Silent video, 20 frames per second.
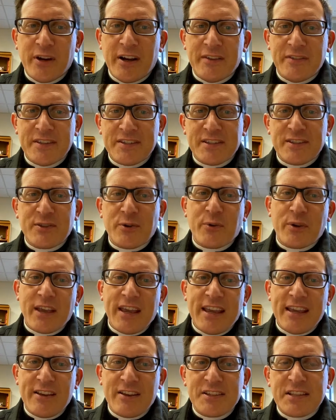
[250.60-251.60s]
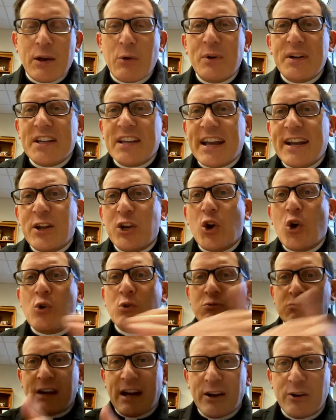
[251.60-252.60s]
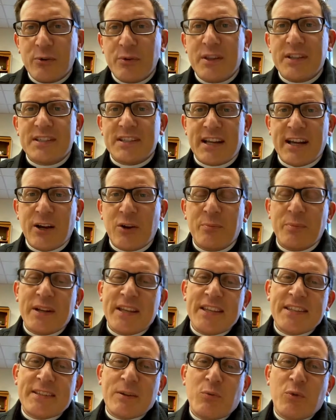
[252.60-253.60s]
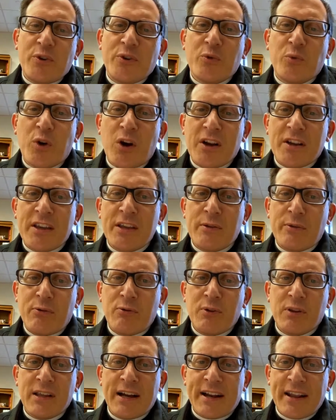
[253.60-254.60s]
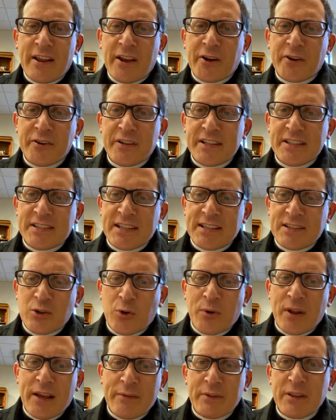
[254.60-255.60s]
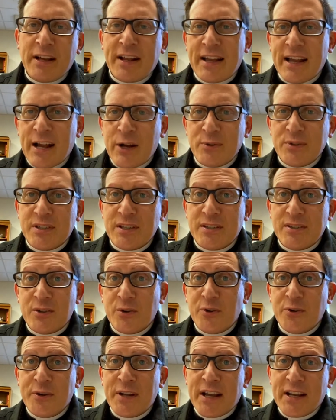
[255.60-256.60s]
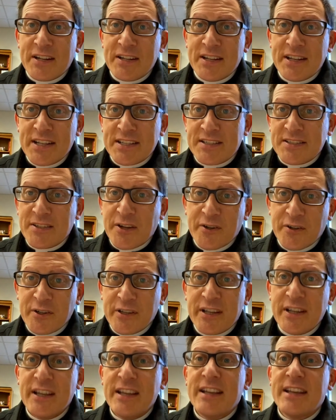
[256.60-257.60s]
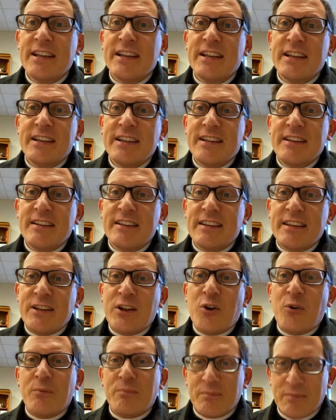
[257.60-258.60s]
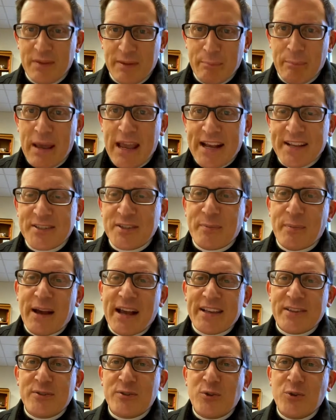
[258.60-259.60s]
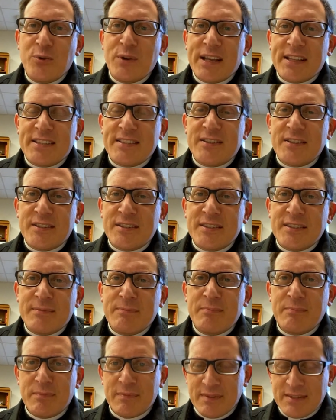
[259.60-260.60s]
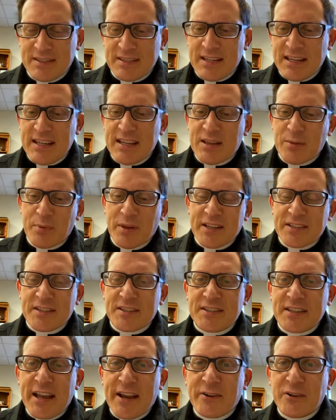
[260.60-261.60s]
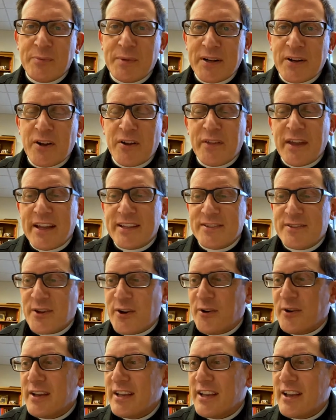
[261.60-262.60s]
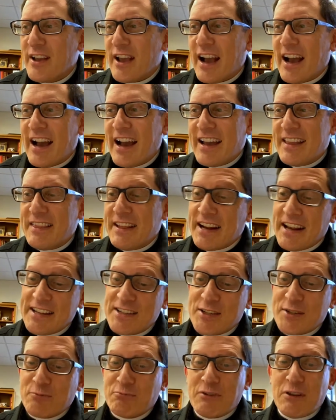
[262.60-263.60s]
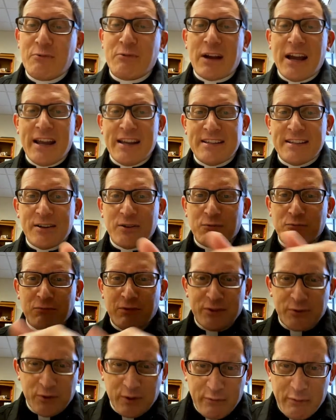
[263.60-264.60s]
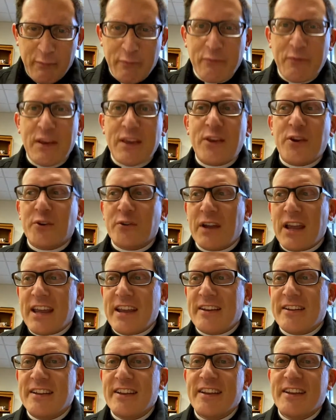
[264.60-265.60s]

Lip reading: this is okay, because I wanted to kind of go around the town, but he said, well, you're walking through a lot of areas that don't have a lot of houses, so you're not going to necessarily, maximize who gets to see the Blessed Sacrament and all that. So I did a sort of a figure eight